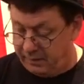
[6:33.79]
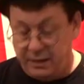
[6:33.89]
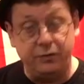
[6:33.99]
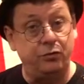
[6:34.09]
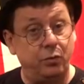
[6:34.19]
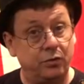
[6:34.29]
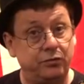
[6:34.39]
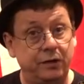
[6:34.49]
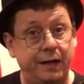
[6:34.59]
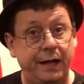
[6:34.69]
Get
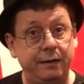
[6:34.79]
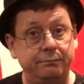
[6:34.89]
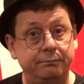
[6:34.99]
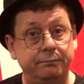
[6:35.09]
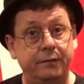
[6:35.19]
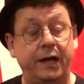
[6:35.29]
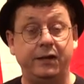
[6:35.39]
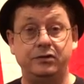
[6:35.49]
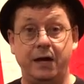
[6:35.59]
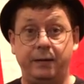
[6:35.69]
yours today
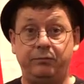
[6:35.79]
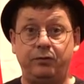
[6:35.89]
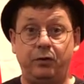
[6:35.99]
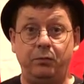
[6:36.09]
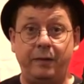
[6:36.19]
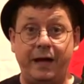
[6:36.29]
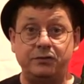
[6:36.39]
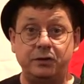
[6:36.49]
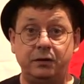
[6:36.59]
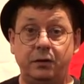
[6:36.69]
at Jamstone
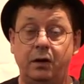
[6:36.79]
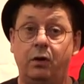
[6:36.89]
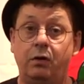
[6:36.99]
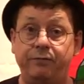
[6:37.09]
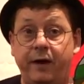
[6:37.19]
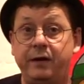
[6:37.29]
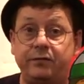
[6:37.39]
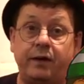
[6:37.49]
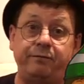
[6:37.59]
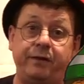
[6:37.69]
Magic, or find
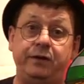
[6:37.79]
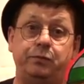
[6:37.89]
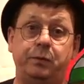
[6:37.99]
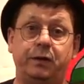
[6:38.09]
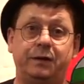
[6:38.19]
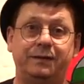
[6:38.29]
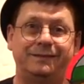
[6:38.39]
us on Facebook.